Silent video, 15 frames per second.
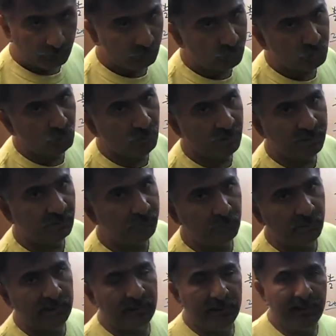You will end up
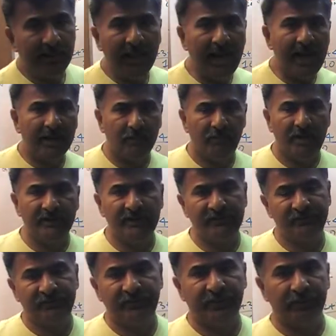doing a lot of
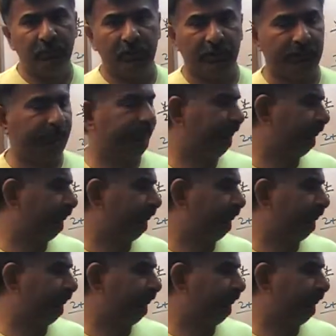unnecessary work.